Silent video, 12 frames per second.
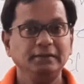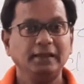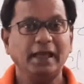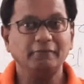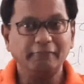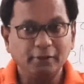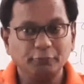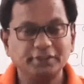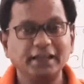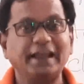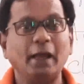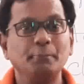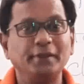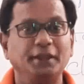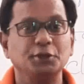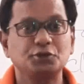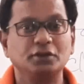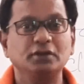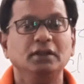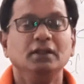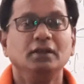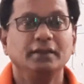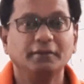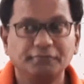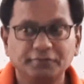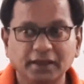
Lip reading: and when with the combination, if